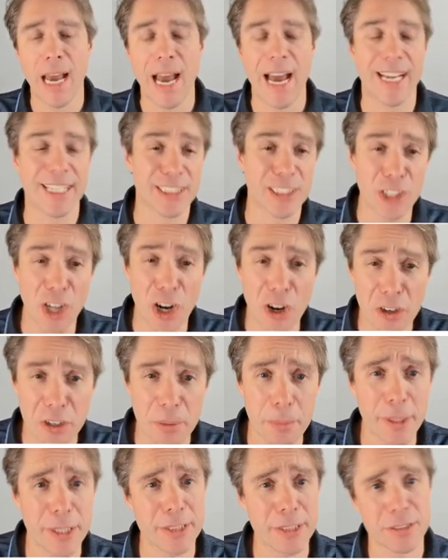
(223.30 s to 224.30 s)
a
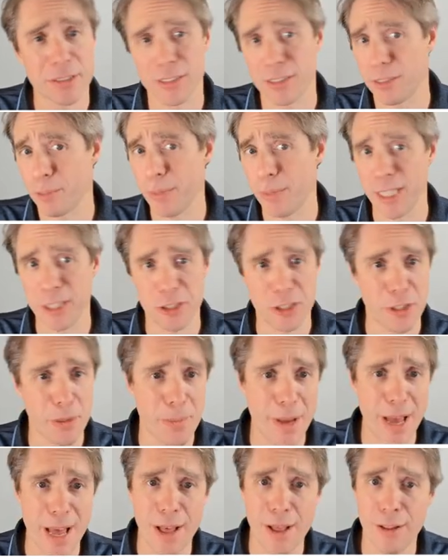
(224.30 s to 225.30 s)
document to some
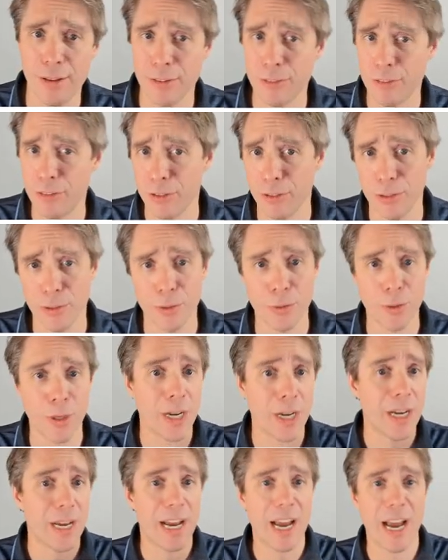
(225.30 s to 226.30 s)
HTML to
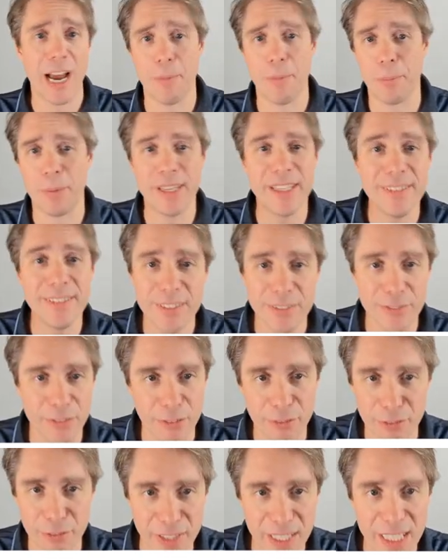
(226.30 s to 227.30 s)
a piece of
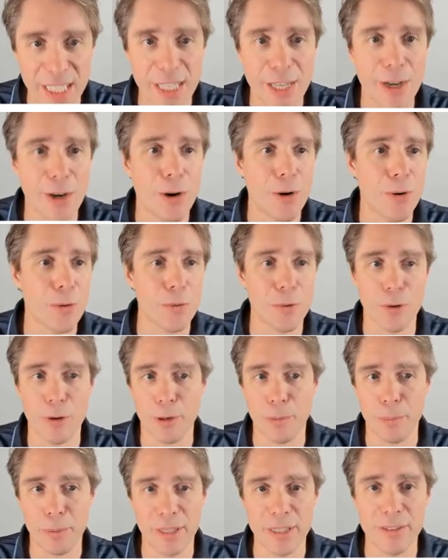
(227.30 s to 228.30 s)
a video
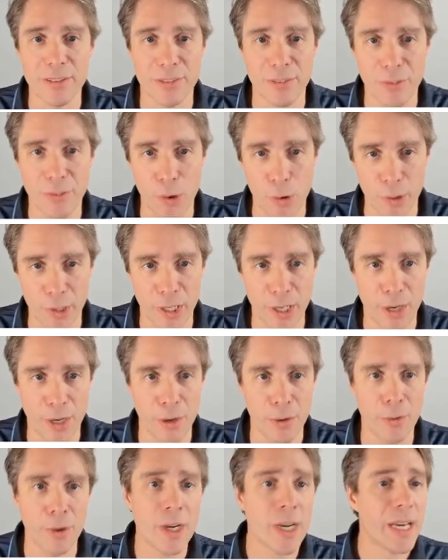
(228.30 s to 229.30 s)
or a piece of
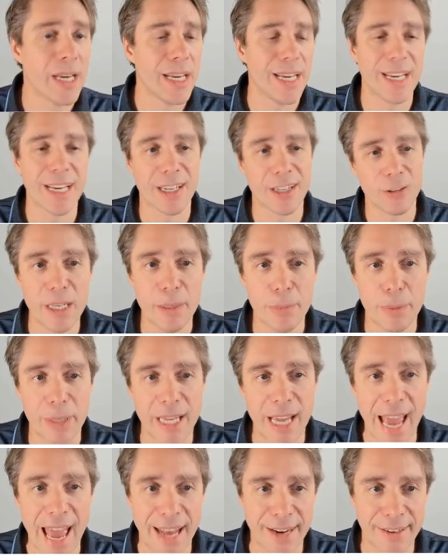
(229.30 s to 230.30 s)
audio. It can
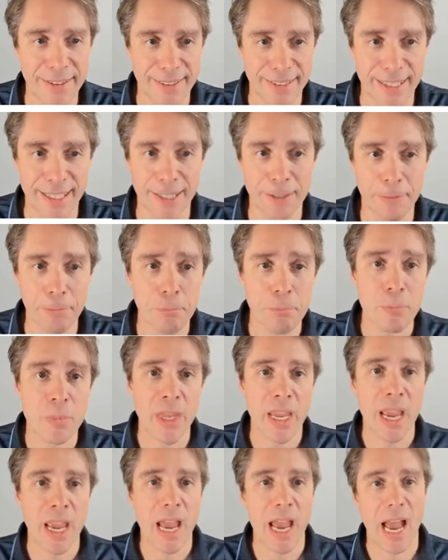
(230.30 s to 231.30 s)
be anything.
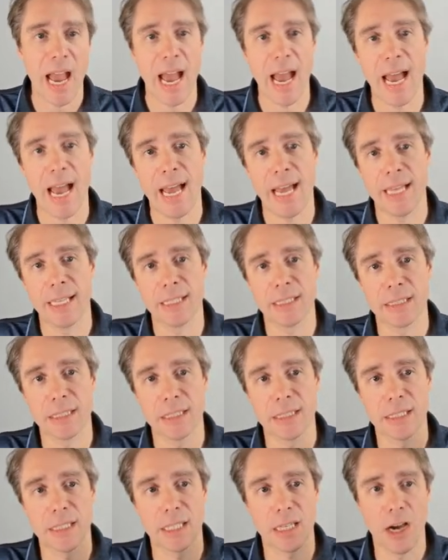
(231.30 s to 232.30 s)
And
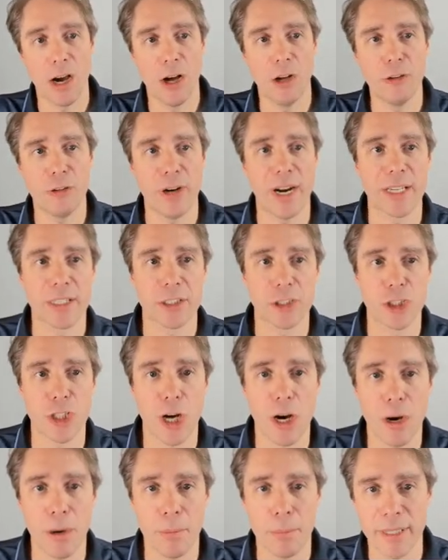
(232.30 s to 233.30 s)
the contract's
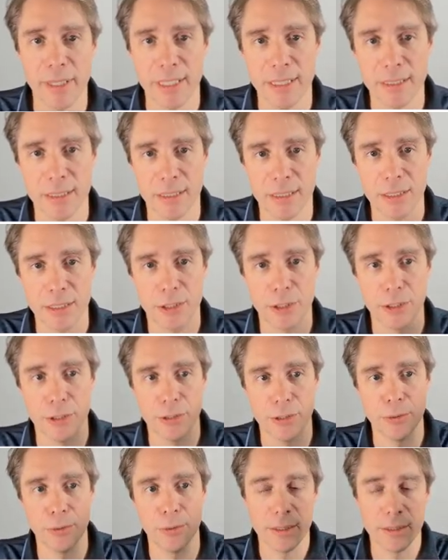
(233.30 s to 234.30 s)
job is
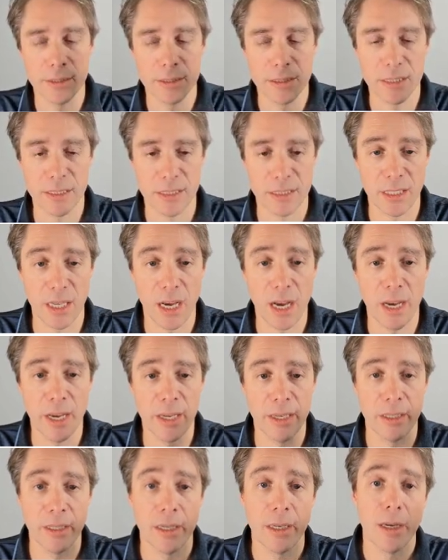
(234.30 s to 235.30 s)
to
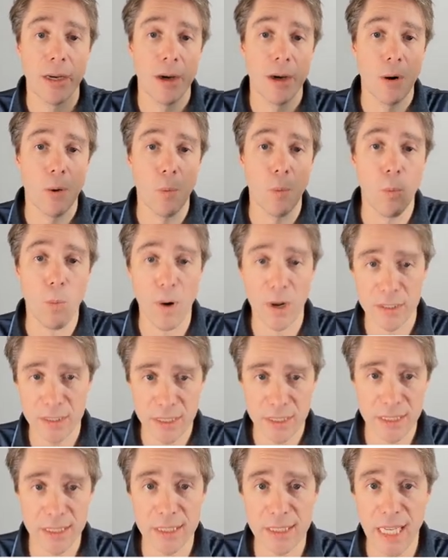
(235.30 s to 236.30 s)
decide what
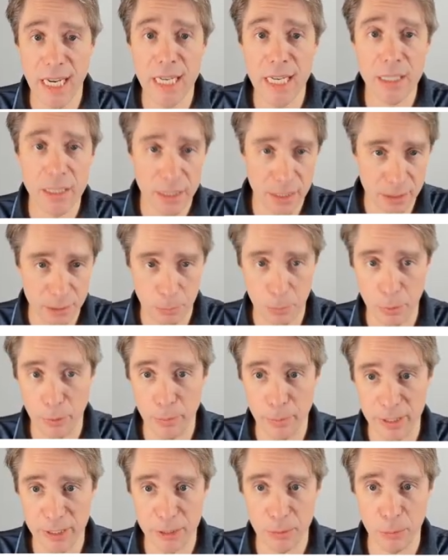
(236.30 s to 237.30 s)
state is
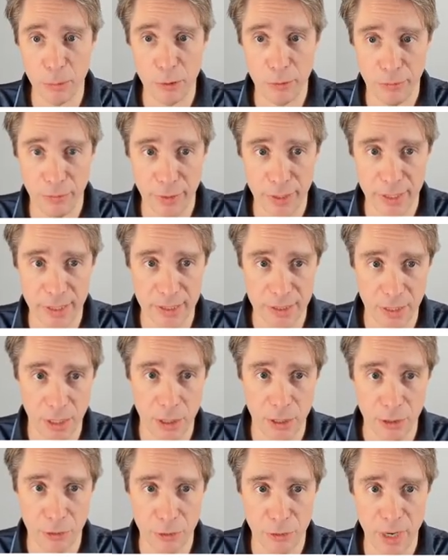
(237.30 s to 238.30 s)
permissible for this
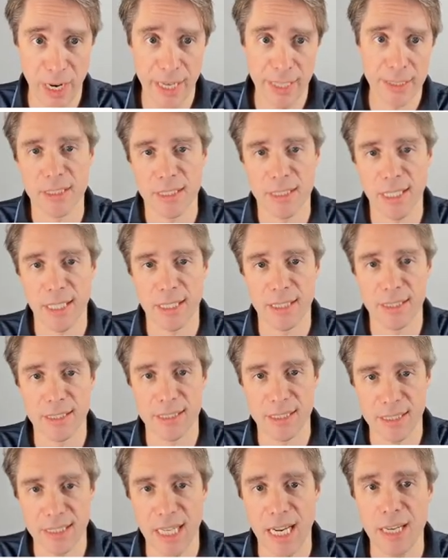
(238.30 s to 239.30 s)
contract. Can the
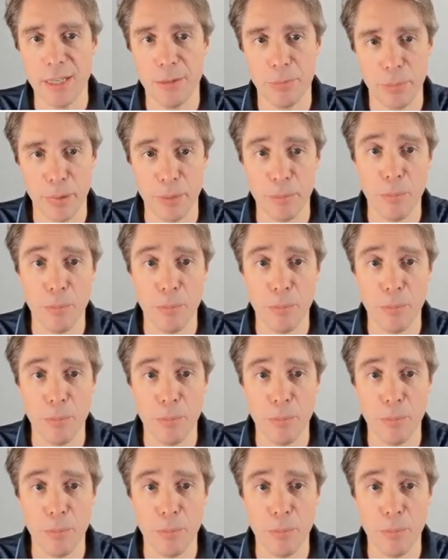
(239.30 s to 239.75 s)
state be